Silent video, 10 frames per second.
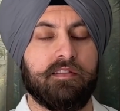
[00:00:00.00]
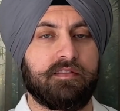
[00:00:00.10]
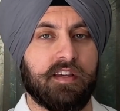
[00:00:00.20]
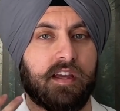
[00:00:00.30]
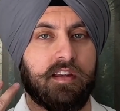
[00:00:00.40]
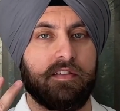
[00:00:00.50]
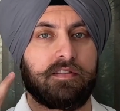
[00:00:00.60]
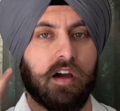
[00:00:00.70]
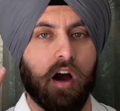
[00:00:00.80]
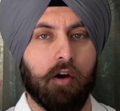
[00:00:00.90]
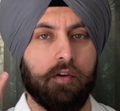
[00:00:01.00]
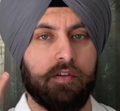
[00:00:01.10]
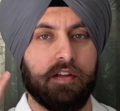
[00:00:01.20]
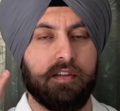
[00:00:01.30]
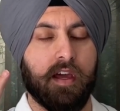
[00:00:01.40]
Second is how you
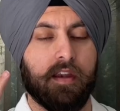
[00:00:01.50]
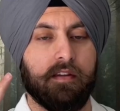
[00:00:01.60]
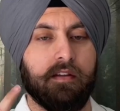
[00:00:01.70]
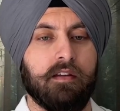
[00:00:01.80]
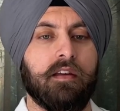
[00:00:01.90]
did that.